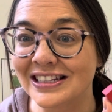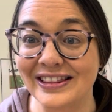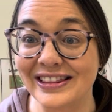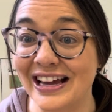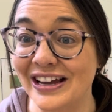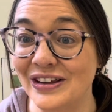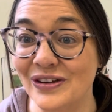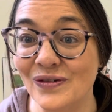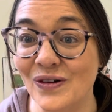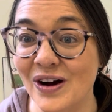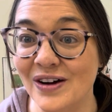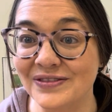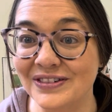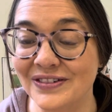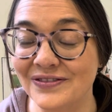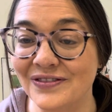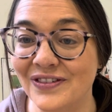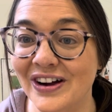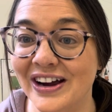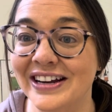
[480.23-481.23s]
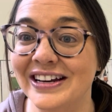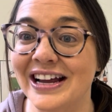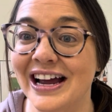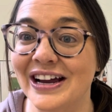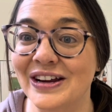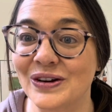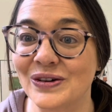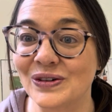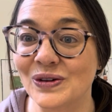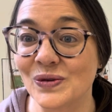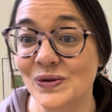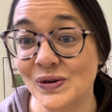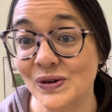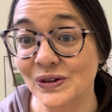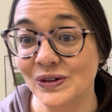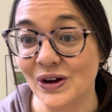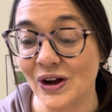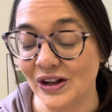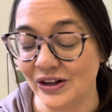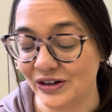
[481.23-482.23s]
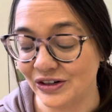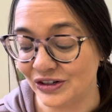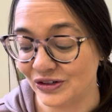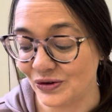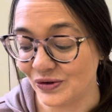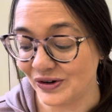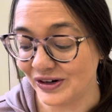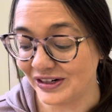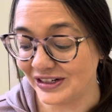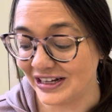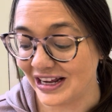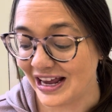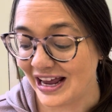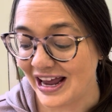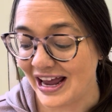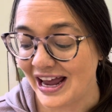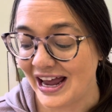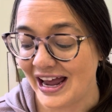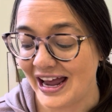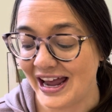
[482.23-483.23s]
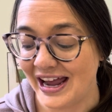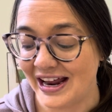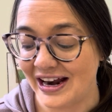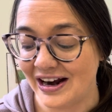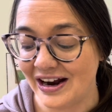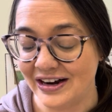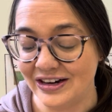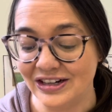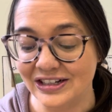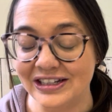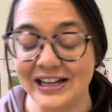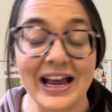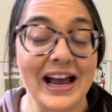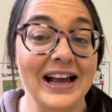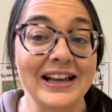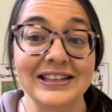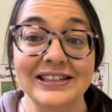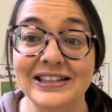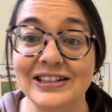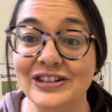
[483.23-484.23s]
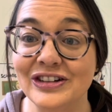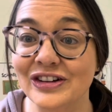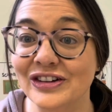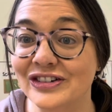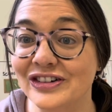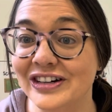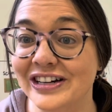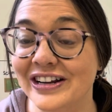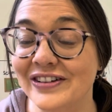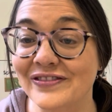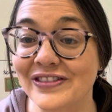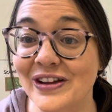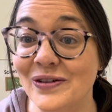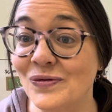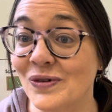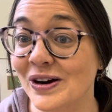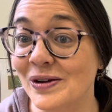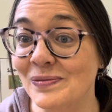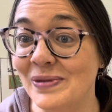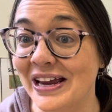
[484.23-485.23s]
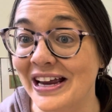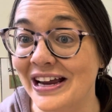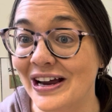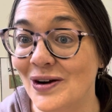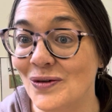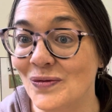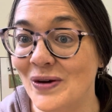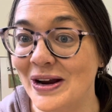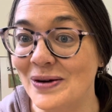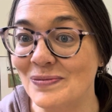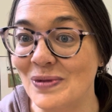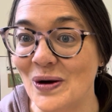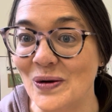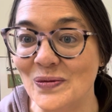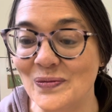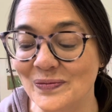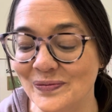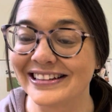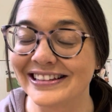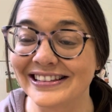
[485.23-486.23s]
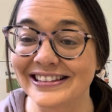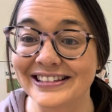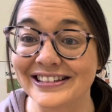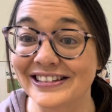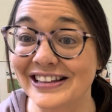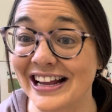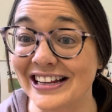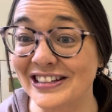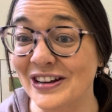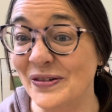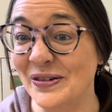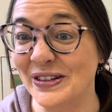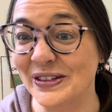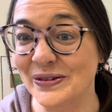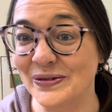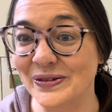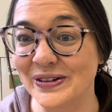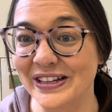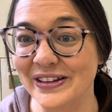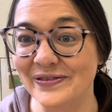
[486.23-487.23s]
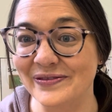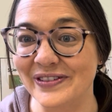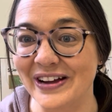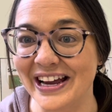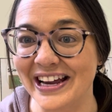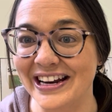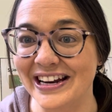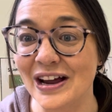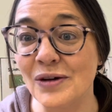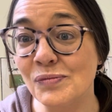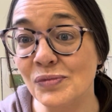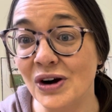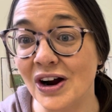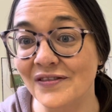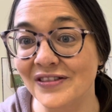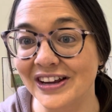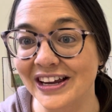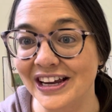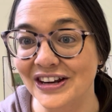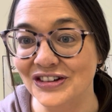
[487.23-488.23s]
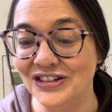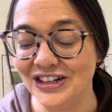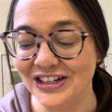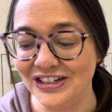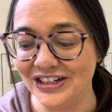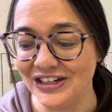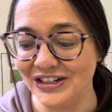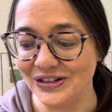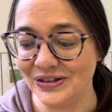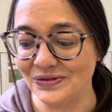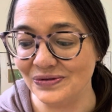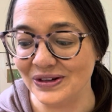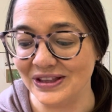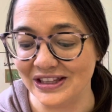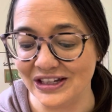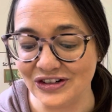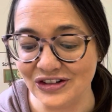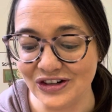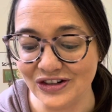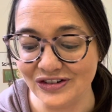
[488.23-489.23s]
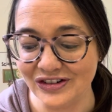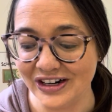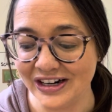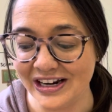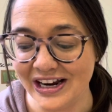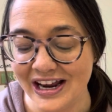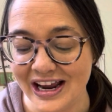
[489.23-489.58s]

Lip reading: that you often find at your local dollar stores. And I just ask the children if they want to make a rainbow. So that's always a really fun provocation to do with the children.